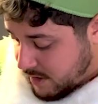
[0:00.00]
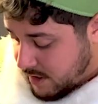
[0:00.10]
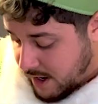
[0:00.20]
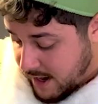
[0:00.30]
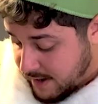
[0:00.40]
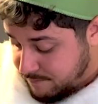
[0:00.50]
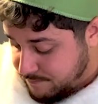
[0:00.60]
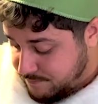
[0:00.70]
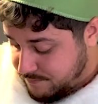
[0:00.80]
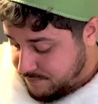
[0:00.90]

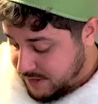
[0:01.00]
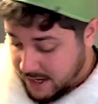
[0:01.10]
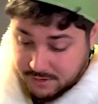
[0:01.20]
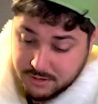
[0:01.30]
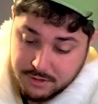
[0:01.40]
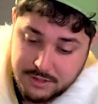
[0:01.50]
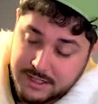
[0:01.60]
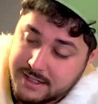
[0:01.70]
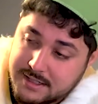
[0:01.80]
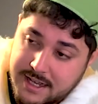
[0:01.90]
Yeah, you're
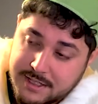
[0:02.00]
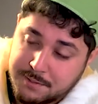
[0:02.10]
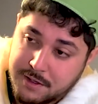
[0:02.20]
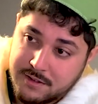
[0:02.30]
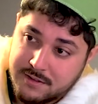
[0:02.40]
sitting his ass, bro.